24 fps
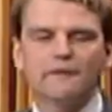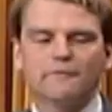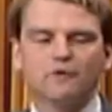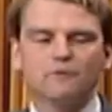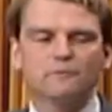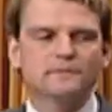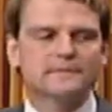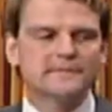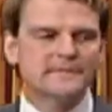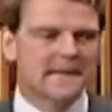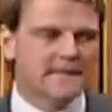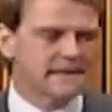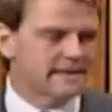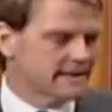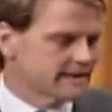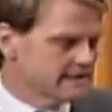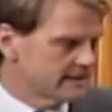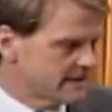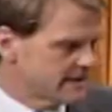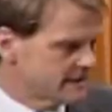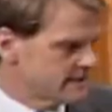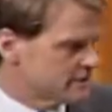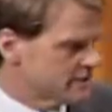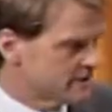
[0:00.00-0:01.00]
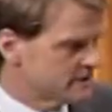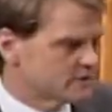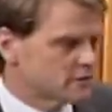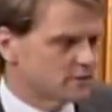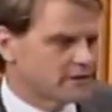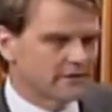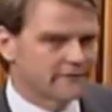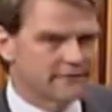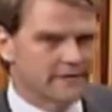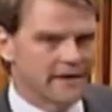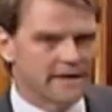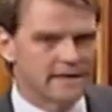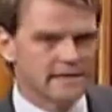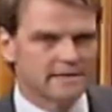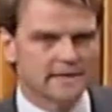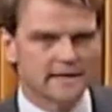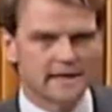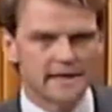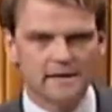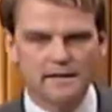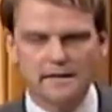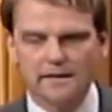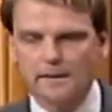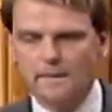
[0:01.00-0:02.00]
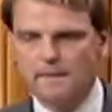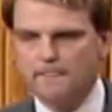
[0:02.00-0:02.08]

of whom sent contingents to Afghanistan,